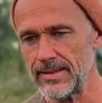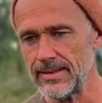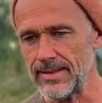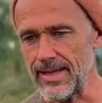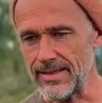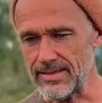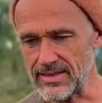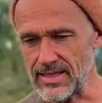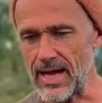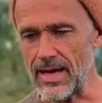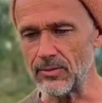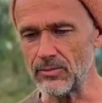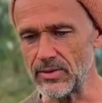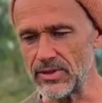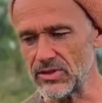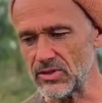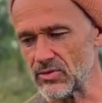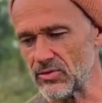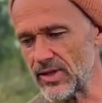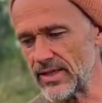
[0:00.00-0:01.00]
That's how
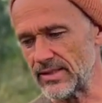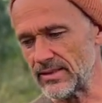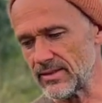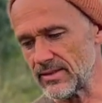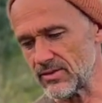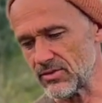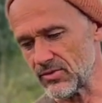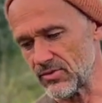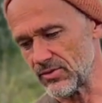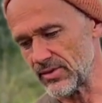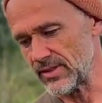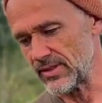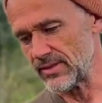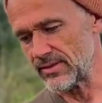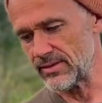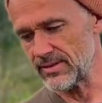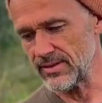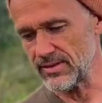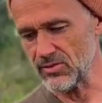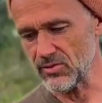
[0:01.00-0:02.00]
we train the tree.
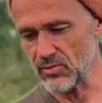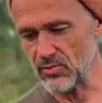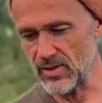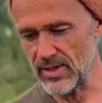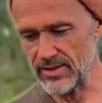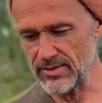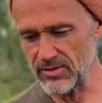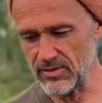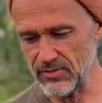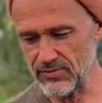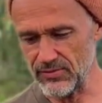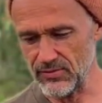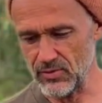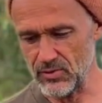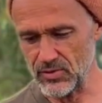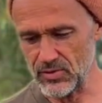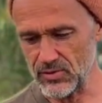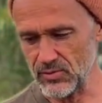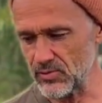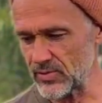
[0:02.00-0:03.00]
This one, of
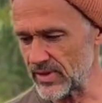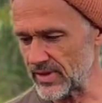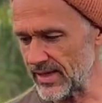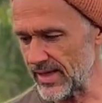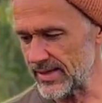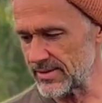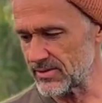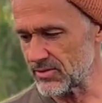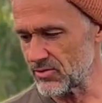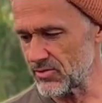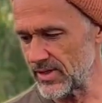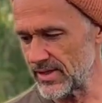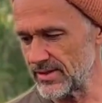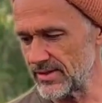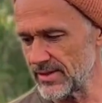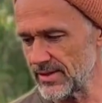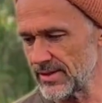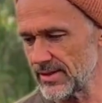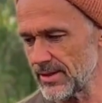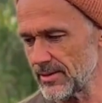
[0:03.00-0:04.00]
course, we can train
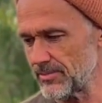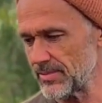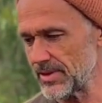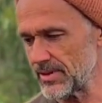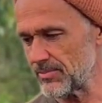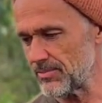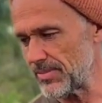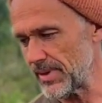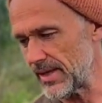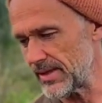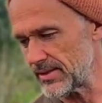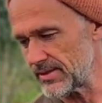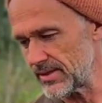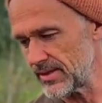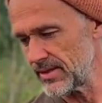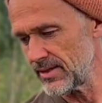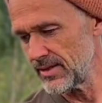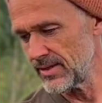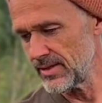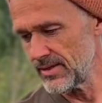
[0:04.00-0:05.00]
a little bit
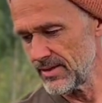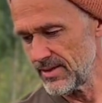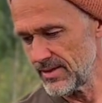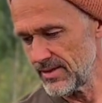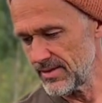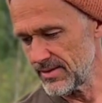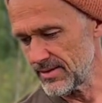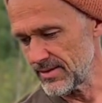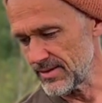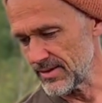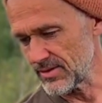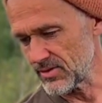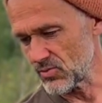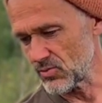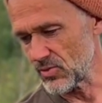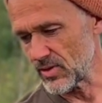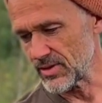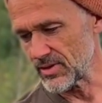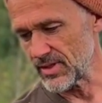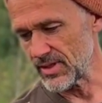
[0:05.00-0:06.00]
better. This
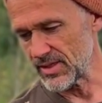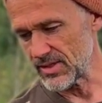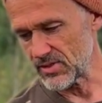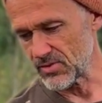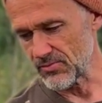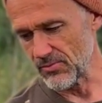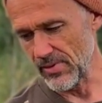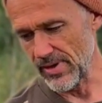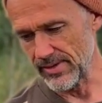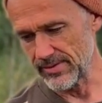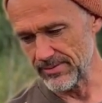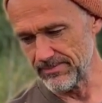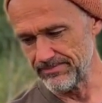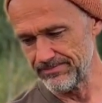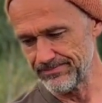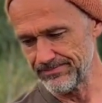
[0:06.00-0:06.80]
one as well.